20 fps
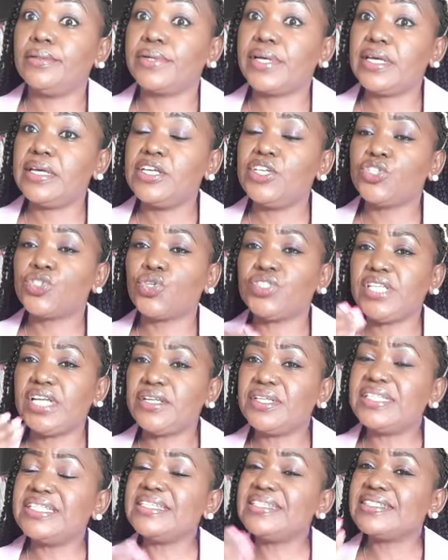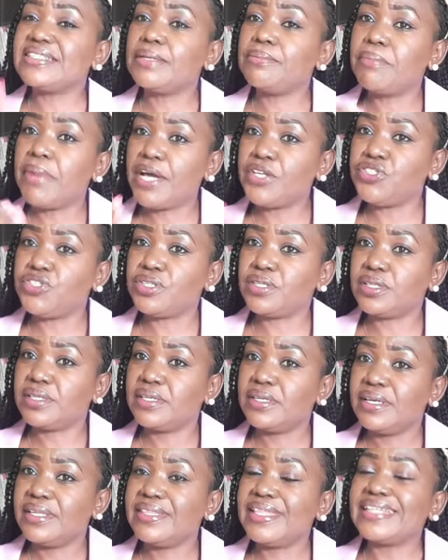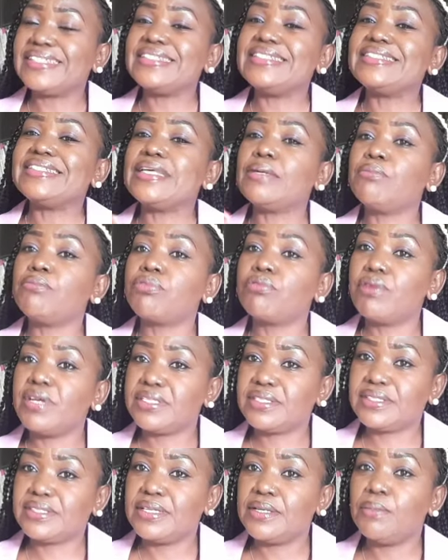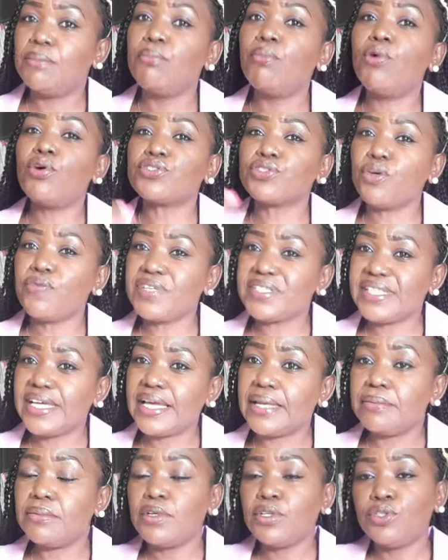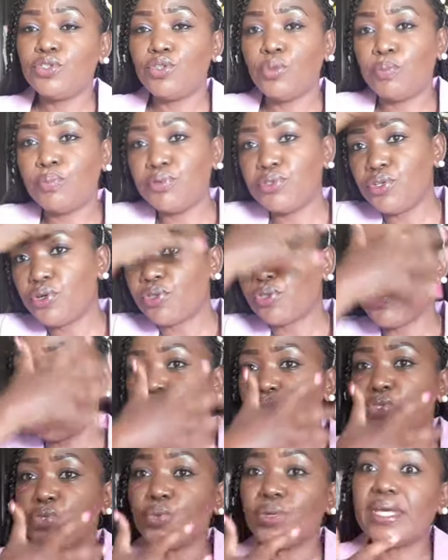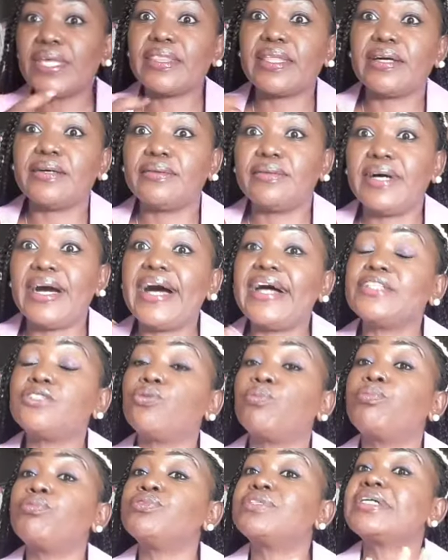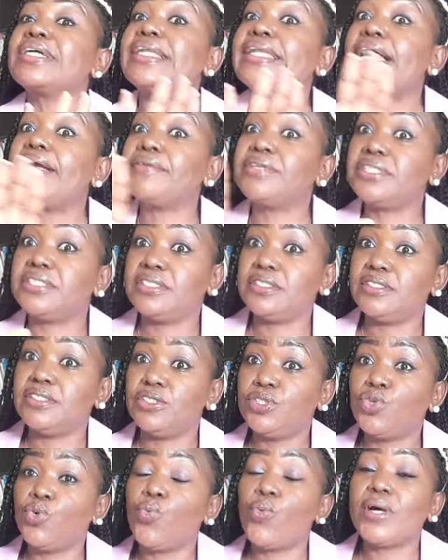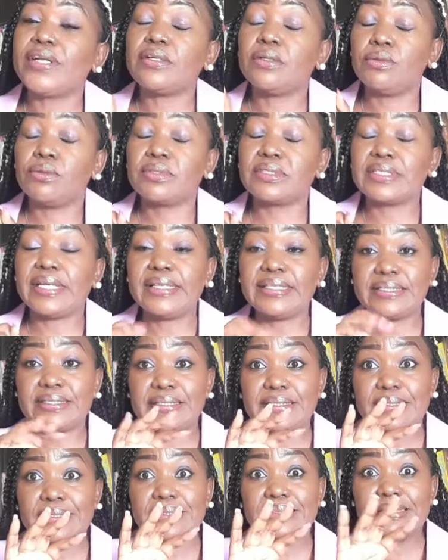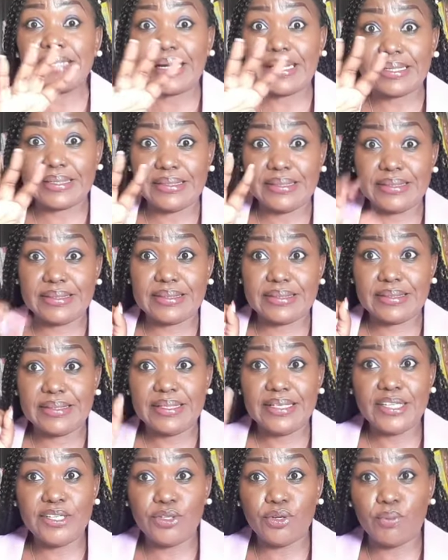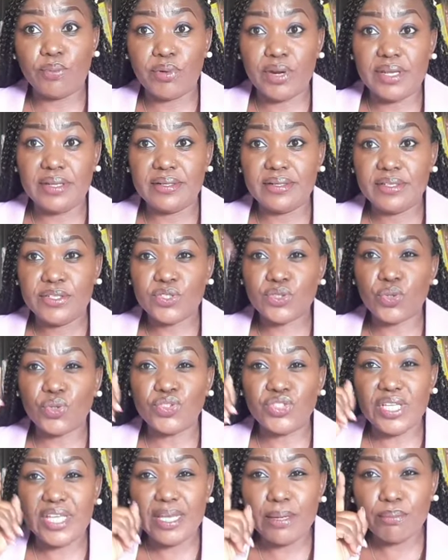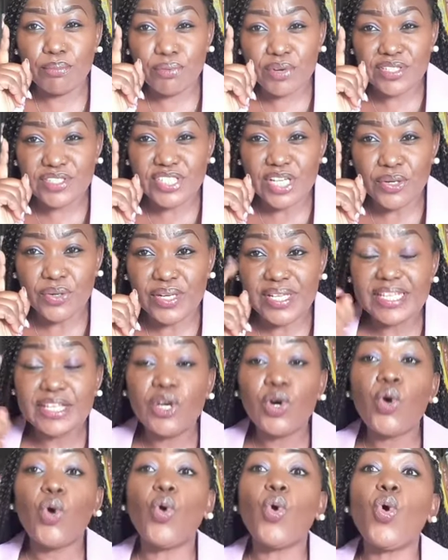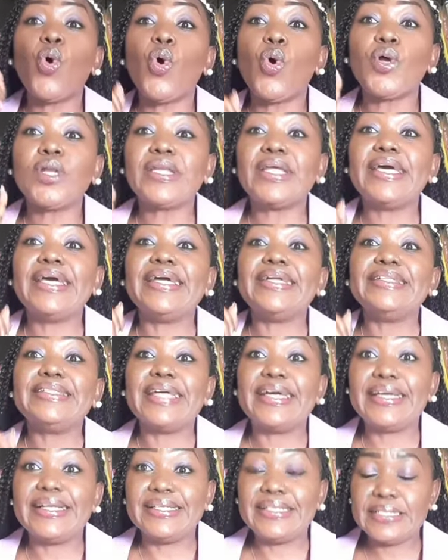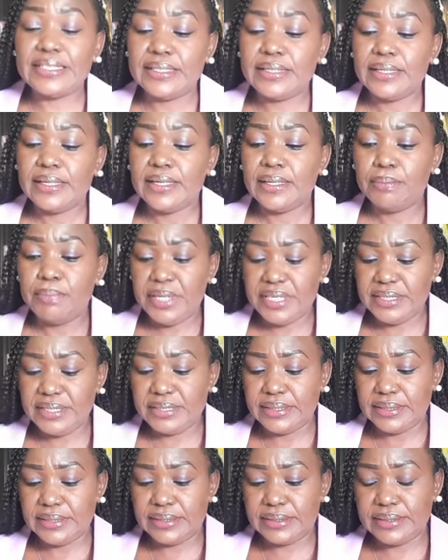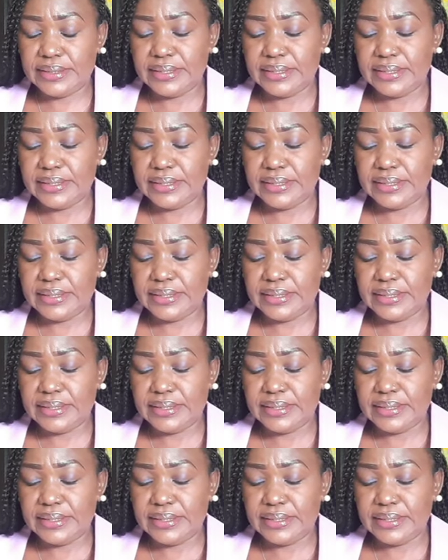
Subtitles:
Okay? So journaling is a magic that is embraced most of the time to put your thoughts together and to put clarity to what looks as darkness in your brain. So embrace journaling on a daily basis.